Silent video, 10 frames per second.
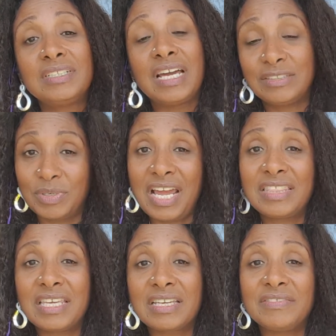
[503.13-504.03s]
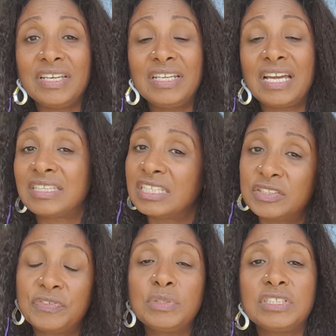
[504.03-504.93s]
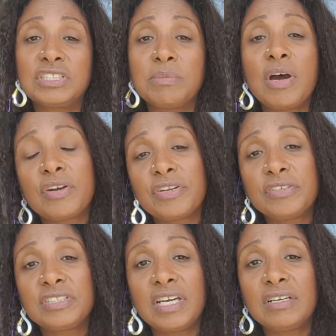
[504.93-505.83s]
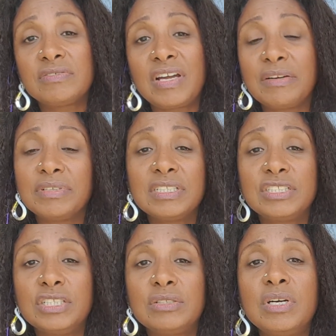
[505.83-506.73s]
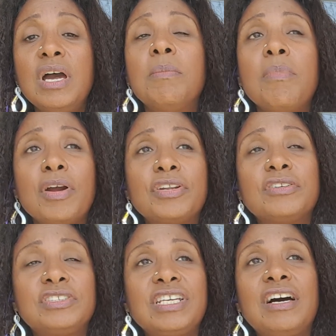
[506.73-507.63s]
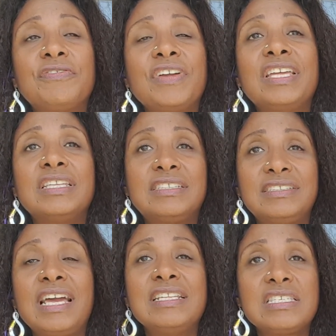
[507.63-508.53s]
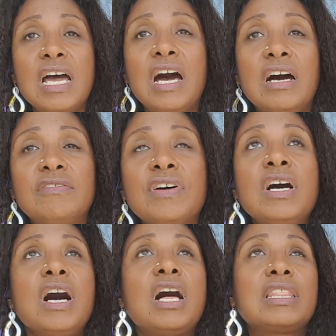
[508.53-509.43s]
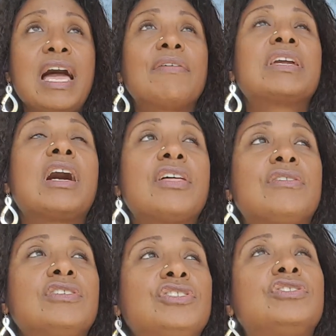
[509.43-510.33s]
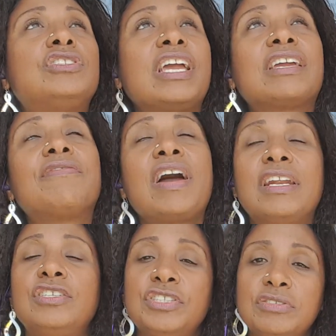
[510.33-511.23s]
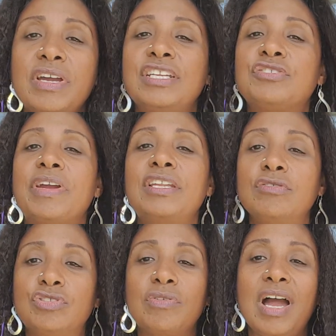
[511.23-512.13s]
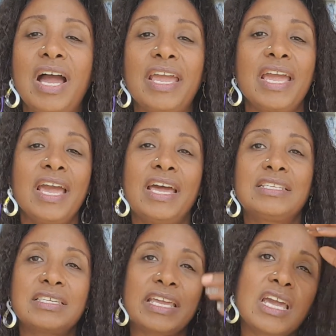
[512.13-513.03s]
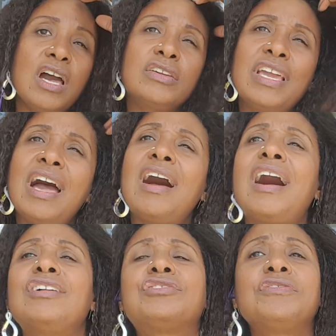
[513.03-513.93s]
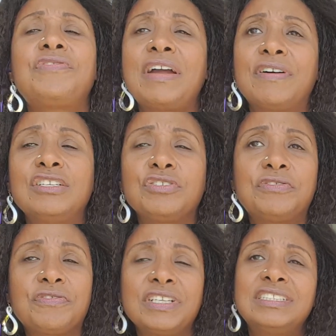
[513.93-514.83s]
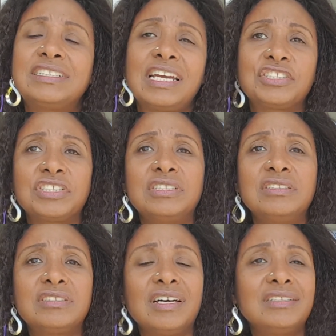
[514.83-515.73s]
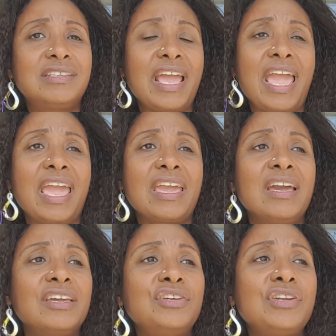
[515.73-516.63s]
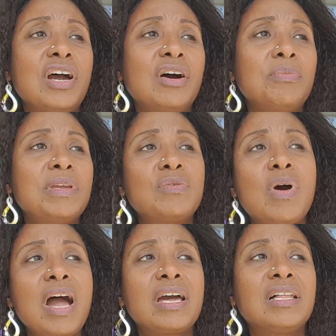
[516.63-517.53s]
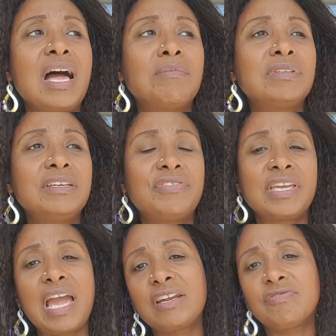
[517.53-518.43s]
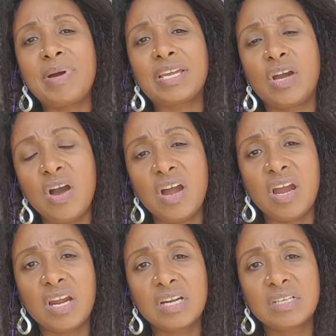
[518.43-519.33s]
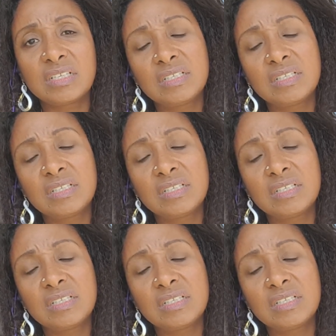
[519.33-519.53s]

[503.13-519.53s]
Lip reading: That's what I think of it. I think it's foolish to martyr yourself. I really do. Martyr yourself in the sense of allowing others to take advantage of you and drain you dry. And it's like, yeah, I'll do 500 free sessions a day. You know, meanwhile, I'm living out of my car.